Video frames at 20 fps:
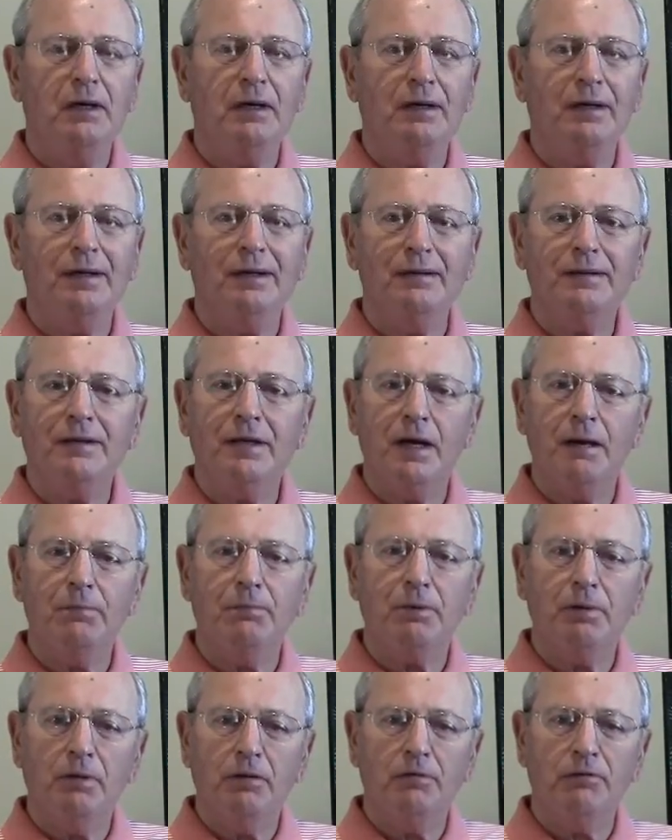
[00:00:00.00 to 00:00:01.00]

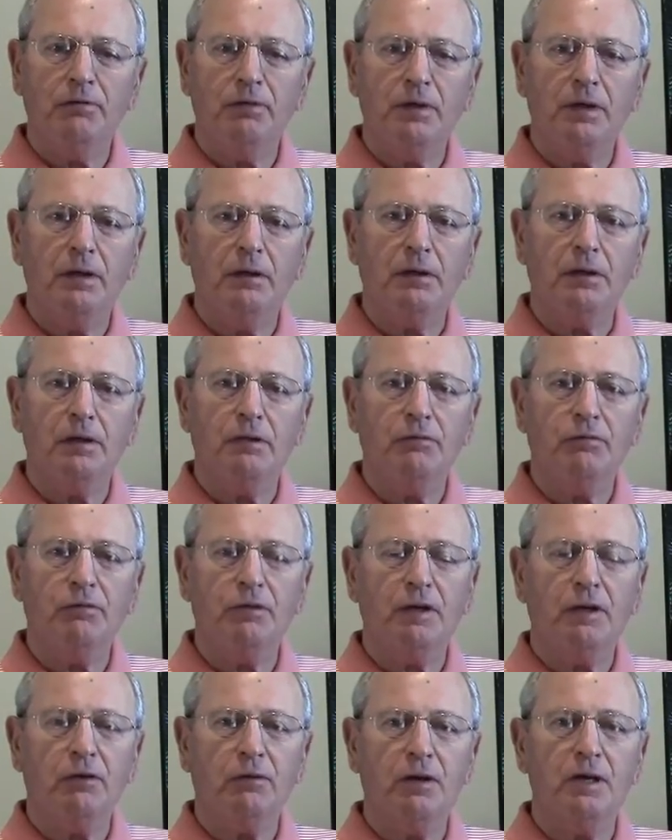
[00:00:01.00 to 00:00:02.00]
type of
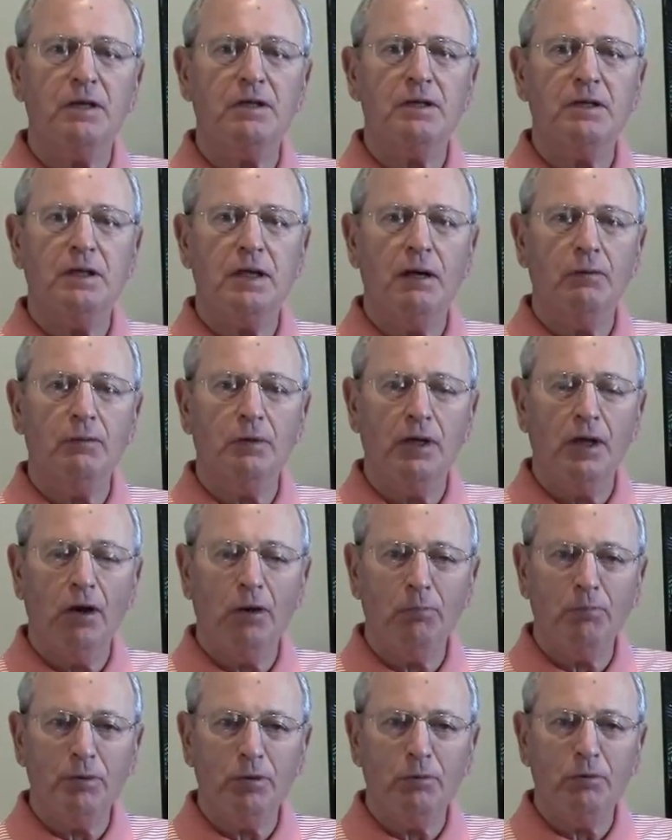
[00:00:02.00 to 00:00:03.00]
configuration that would
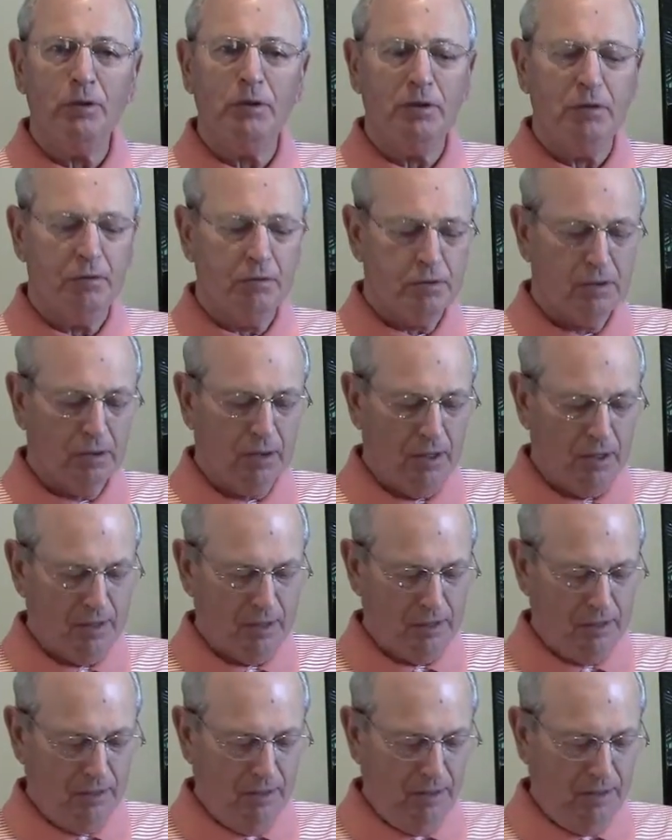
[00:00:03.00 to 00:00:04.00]
help you with your
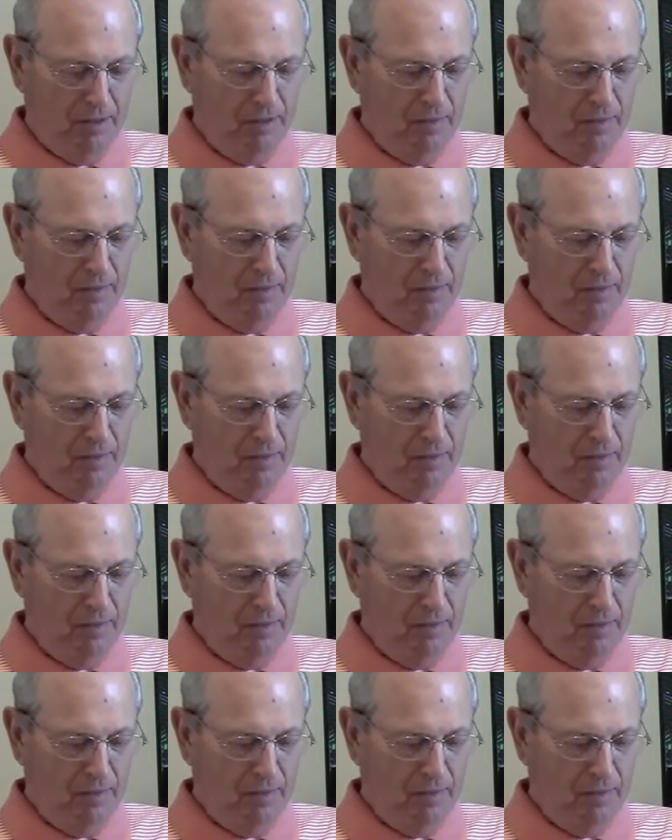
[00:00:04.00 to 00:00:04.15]
slice.